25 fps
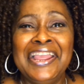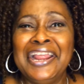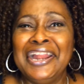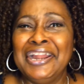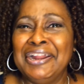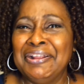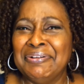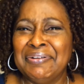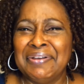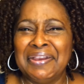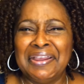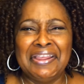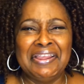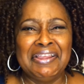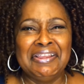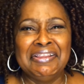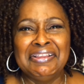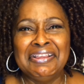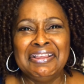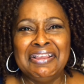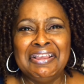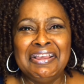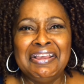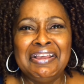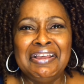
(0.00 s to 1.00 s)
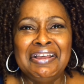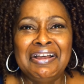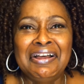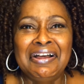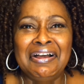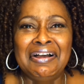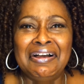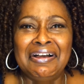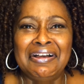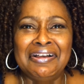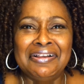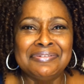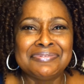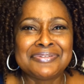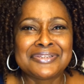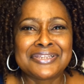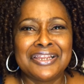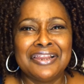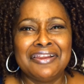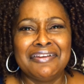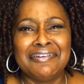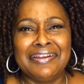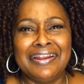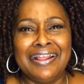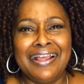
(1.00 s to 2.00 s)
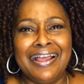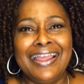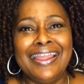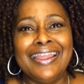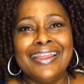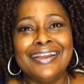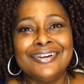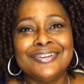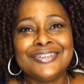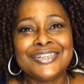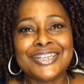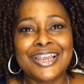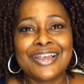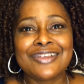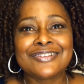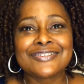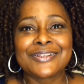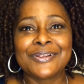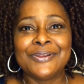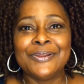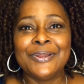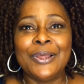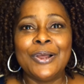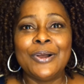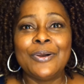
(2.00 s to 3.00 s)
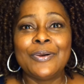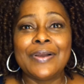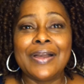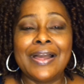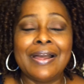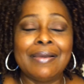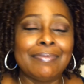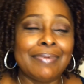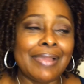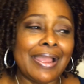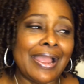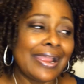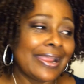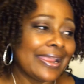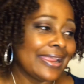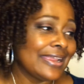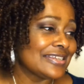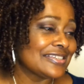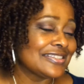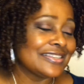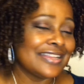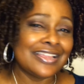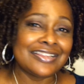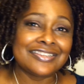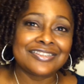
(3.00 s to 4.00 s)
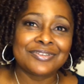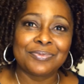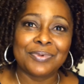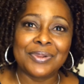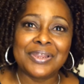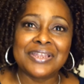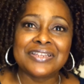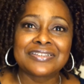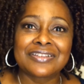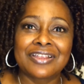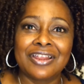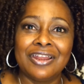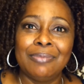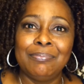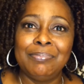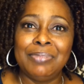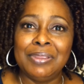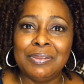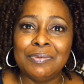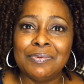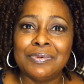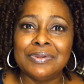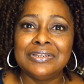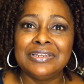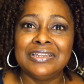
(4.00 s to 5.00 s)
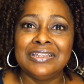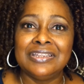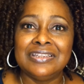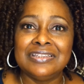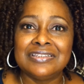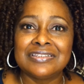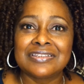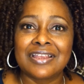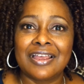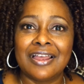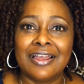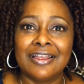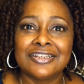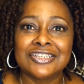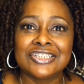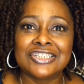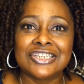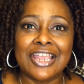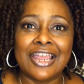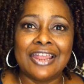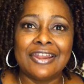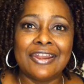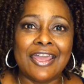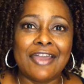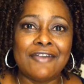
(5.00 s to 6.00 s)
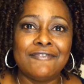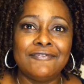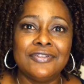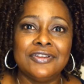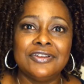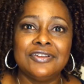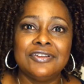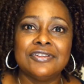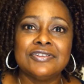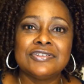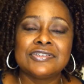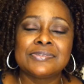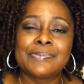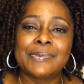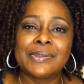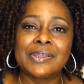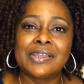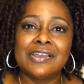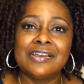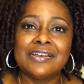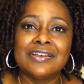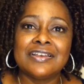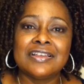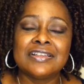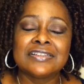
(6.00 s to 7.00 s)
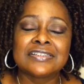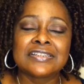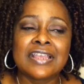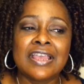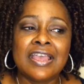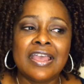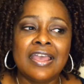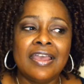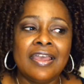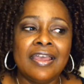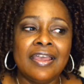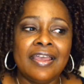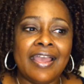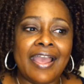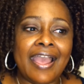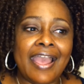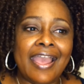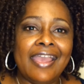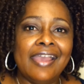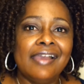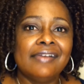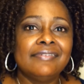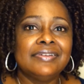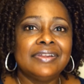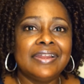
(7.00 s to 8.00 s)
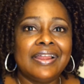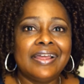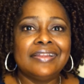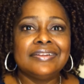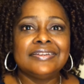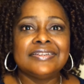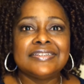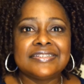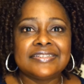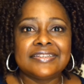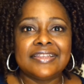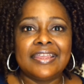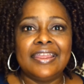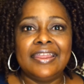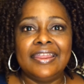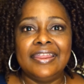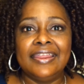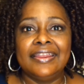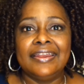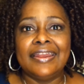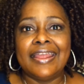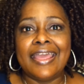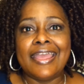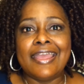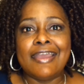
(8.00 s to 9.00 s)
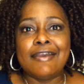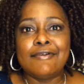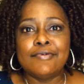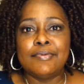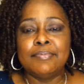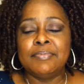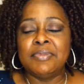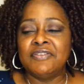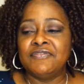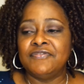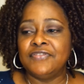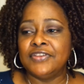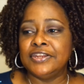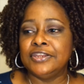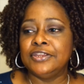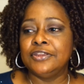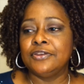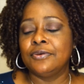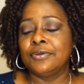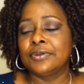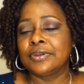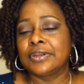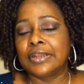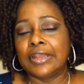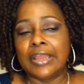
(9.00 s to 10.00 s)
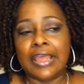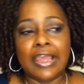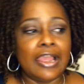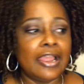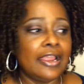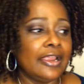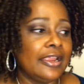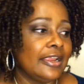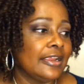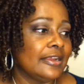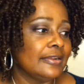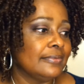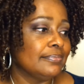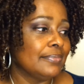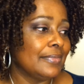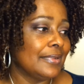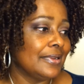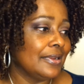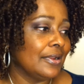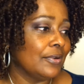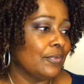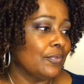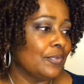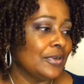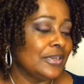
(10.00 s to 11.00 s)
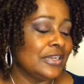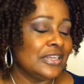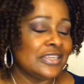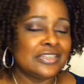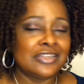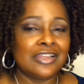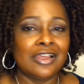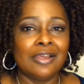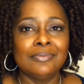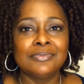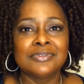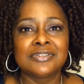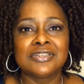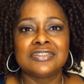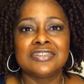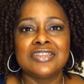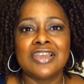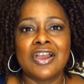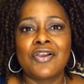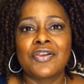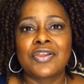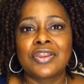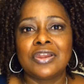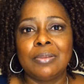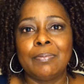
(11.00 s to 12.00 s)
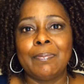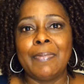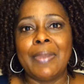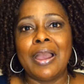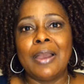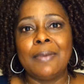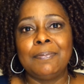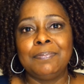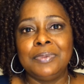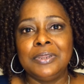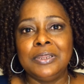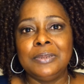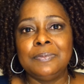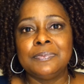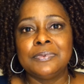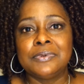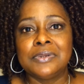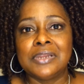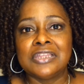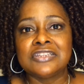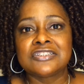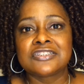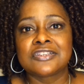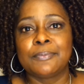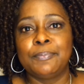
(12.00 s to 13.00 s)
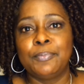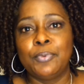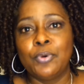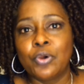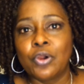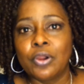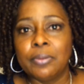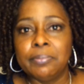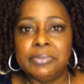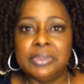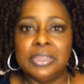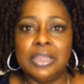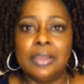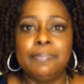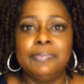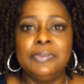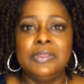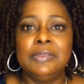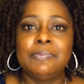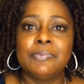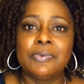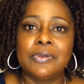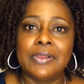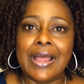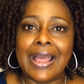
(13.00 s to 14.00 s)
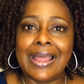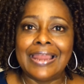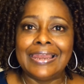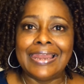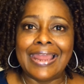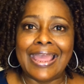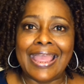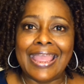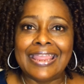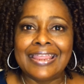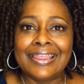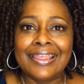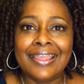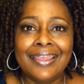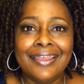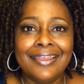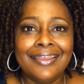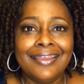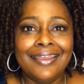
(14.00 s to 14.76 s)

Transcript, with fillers: anyway, uh, sorry I held y'all so long. Um, I guess that's the way it's going to be with these uh, shout out videos because I have a lot to say and I haven't been videoing a lot. And, and when it comes to talking about people that support me or people I like,